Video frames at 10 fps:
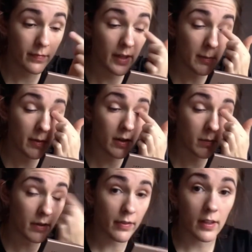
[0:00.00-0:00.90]
I'd put that on
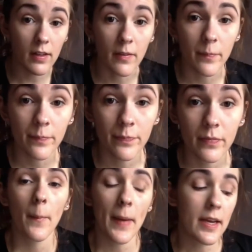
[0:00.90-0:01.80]
my finger.
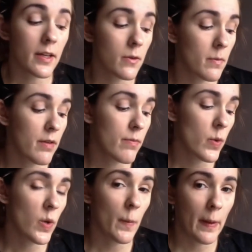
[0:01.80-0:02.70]
Depending on my
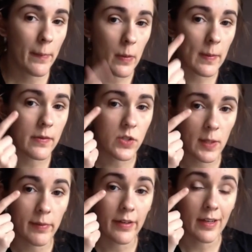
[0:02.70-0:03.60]
mood, I might put a bit of
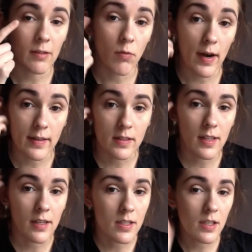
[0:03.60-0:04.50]
shimmer like right in the
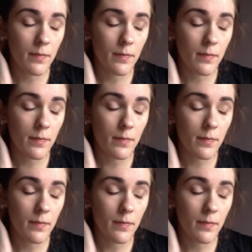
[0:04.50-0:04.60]
centre.